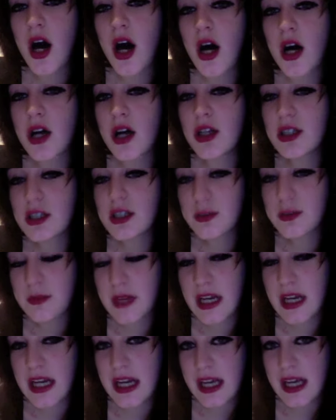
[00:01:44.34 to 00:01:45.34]

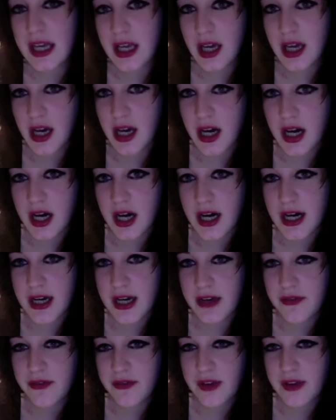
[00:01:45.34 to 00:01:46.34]
ultimately,
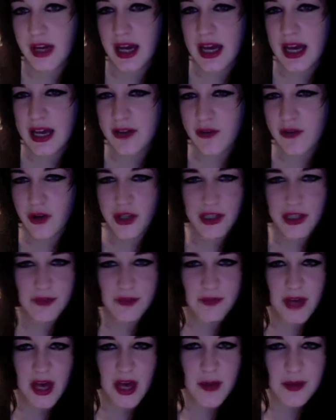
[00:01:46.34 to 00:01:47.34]
I feel like I've got some
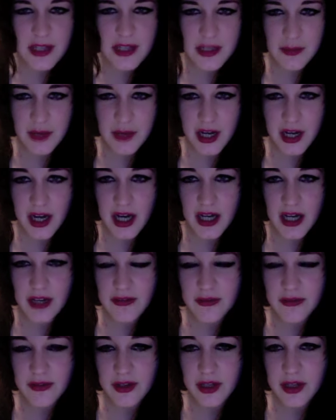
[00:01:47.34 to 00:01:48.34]
purpose in my
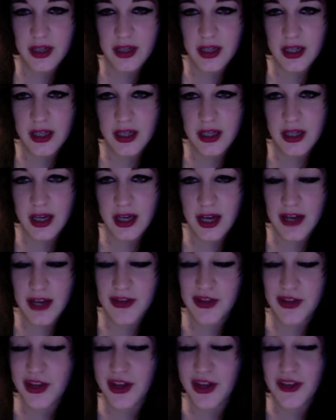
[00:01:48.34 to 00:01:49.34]
life
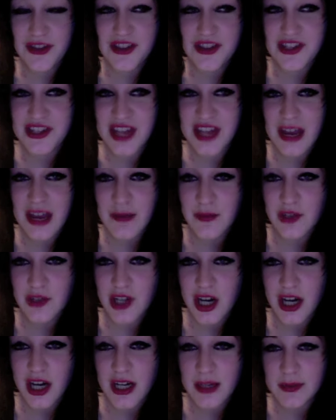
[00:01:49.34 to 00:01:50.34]
at the same
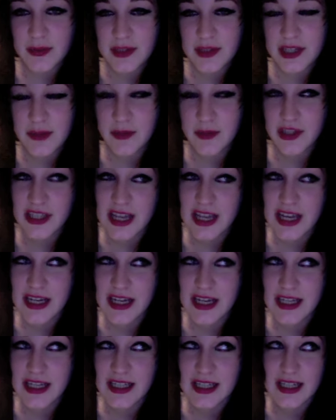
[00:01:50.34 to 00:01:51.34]
time,
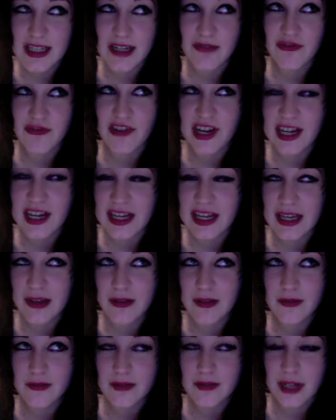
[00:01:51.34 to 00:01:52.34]
simultaneously, really,
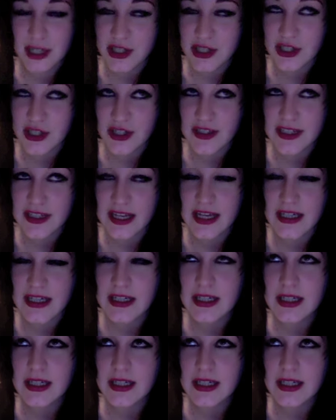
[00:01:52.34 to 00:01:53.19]
I should have said.